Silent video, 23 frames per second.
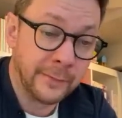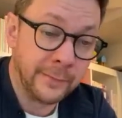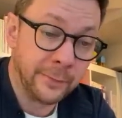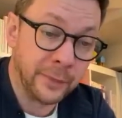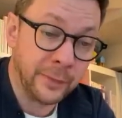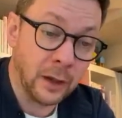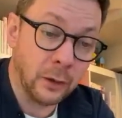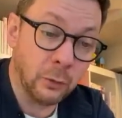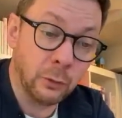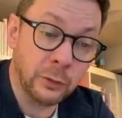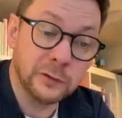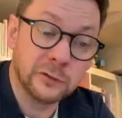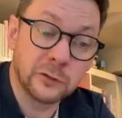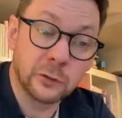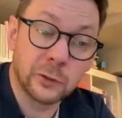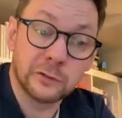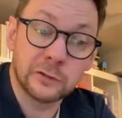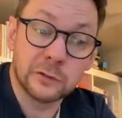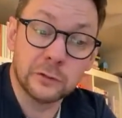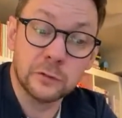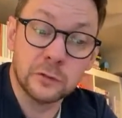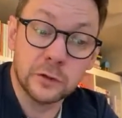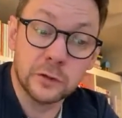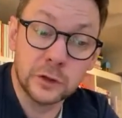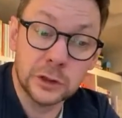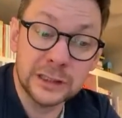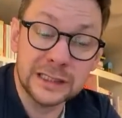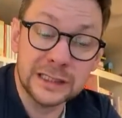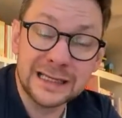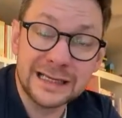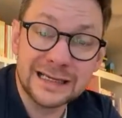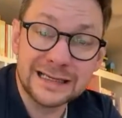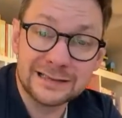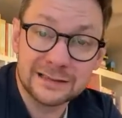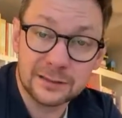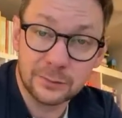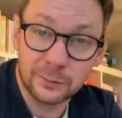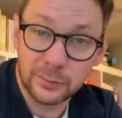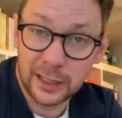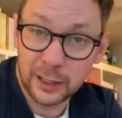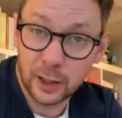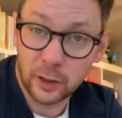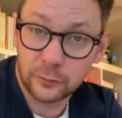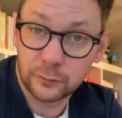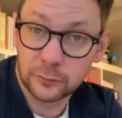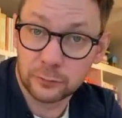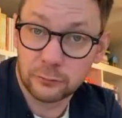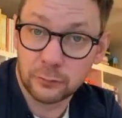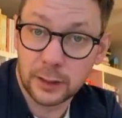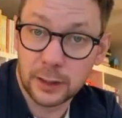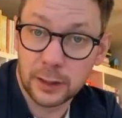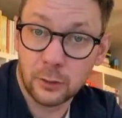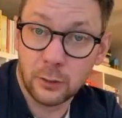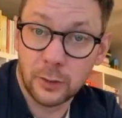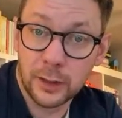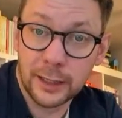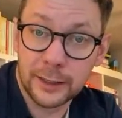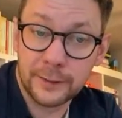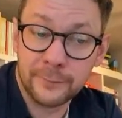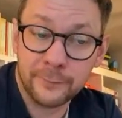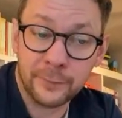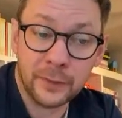Now, which questions do you need to pay off straight away?